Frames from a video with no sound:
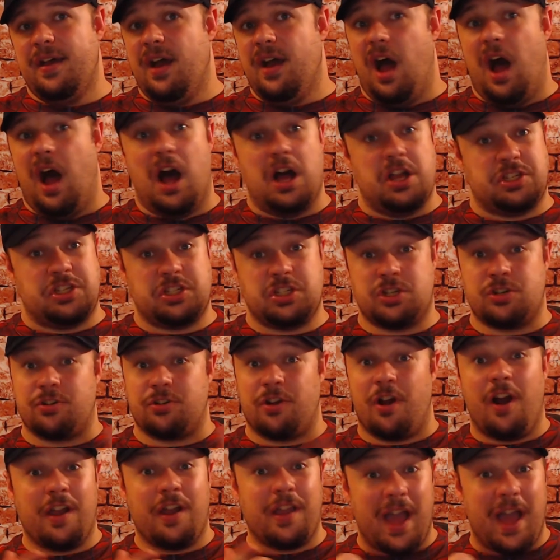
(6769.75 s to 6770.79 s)
A
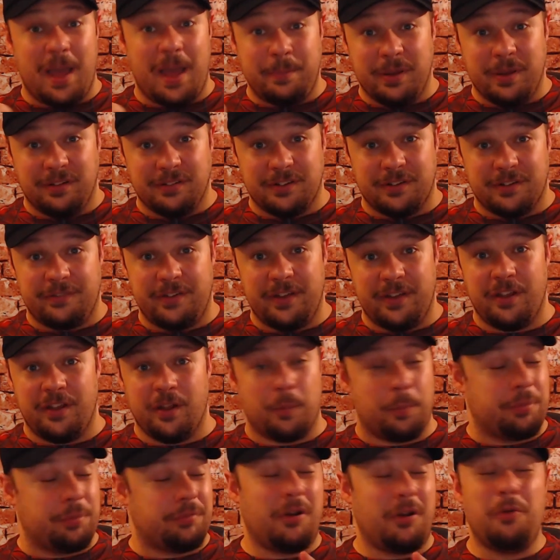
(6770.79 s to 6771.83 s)
strong guy build-to-figure.
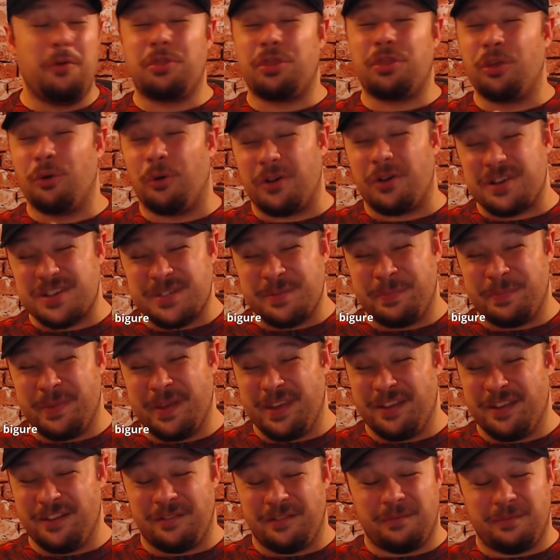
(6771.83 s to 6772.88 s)
Bro-Thor is a
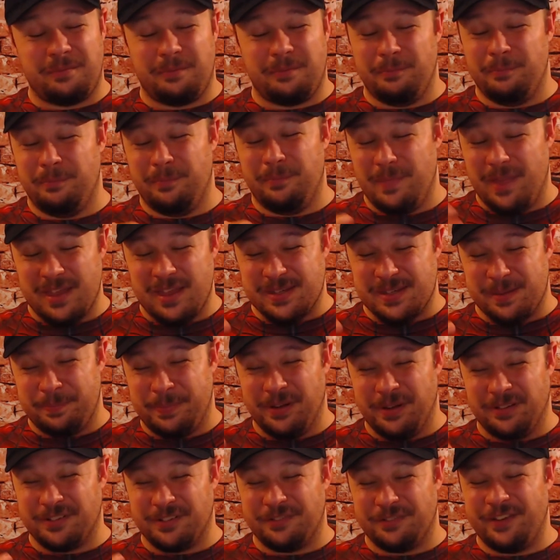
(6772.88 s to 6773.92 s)
big... as a
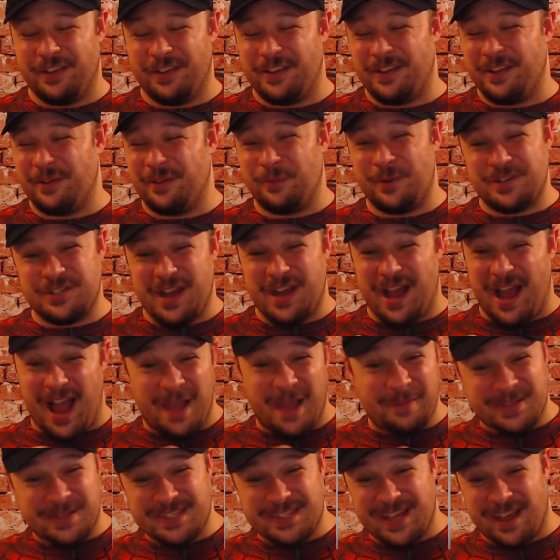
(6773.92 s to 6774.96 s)
build-to-figure, which
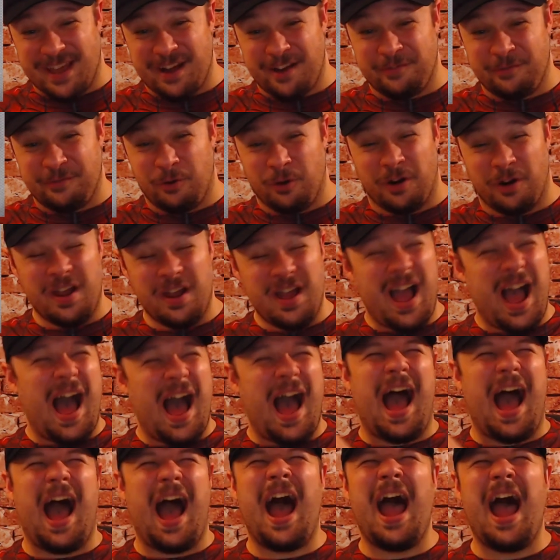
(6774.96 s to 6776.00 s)
I'm excited for.
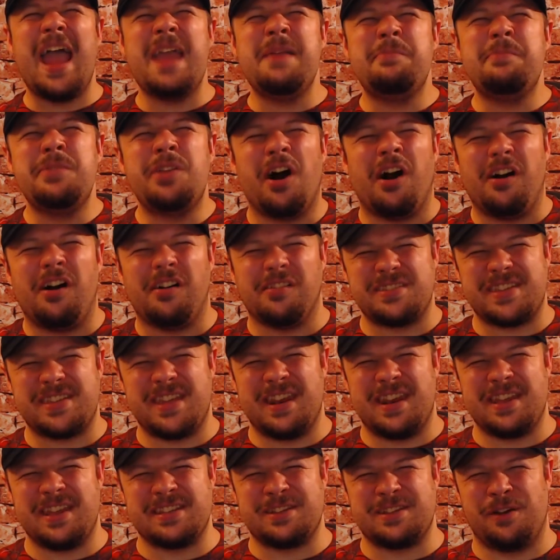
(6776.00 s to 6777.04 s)
Heimdall's
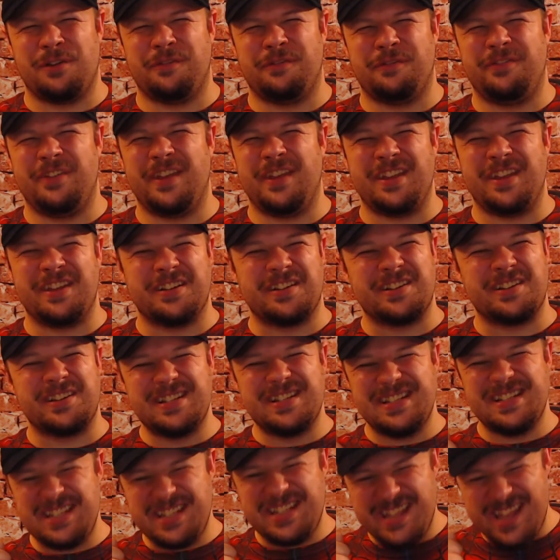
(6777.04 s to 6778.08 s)
getting his own figure.
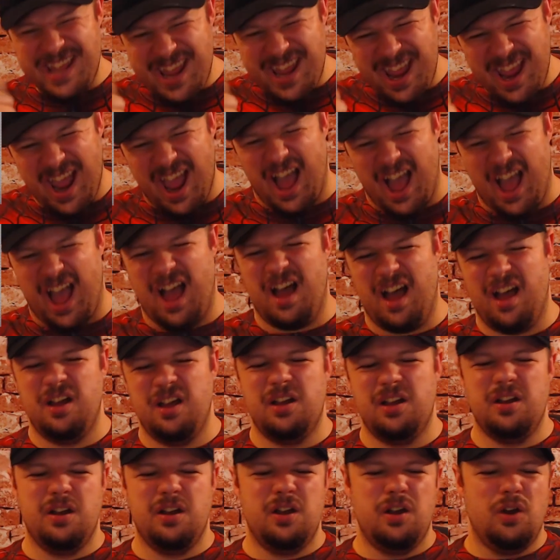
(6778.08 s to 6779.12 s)
Yeah!
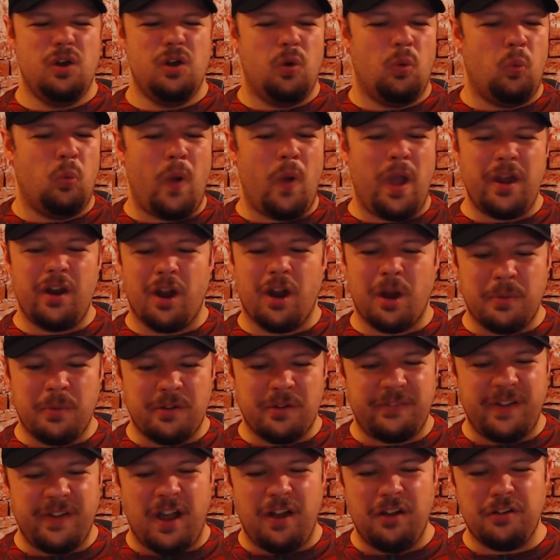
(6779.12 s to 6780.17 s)
White Armor
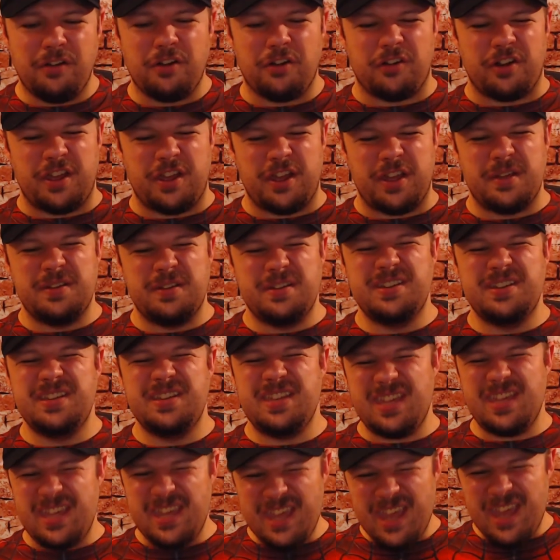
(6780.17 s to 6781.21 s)
Valkyrie.
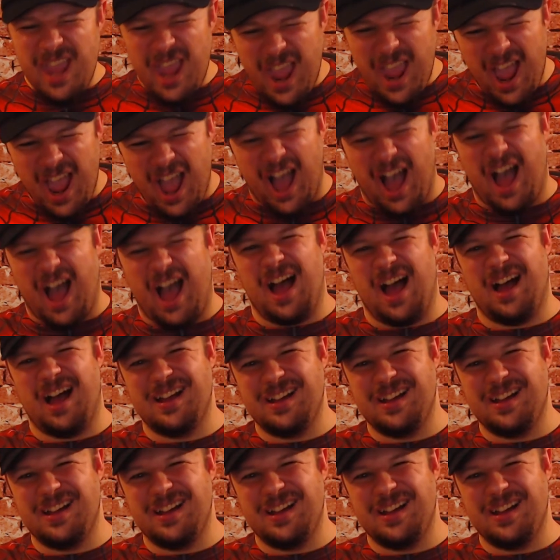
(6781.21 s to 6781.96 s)
Yeah!